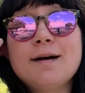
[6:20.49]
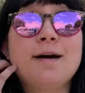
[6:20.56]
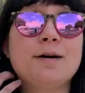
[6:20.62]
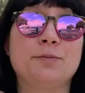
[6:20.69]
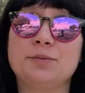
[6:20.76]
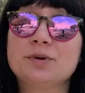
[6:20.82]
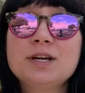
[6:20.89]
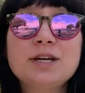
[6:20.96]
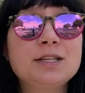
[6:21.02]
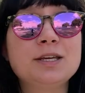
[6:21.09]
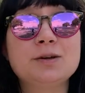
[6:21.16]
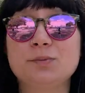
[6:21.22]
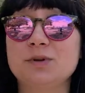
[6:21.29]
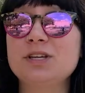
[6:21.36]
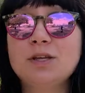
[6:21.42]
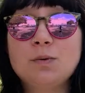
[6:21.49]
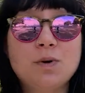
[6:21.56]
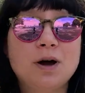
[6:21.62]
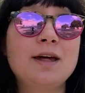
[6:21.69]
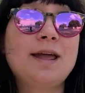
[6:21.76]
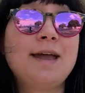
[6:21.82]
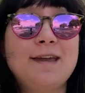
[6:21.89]
I really, really
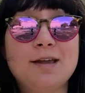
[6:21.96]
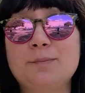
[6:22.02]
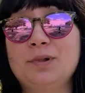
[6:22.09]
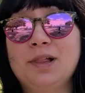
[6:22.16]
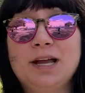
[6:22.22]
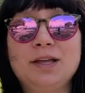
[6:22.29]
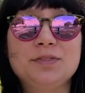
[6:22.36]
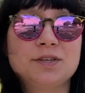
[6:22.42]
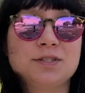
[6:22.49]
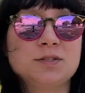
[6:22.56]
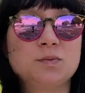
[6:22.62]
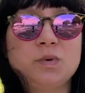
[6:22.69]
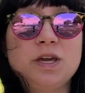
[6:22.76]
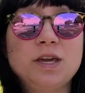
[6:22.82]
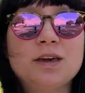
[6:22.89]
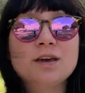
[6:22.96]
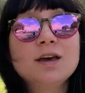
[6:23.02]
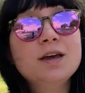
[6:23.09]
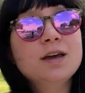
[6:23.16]
want eggplant this week,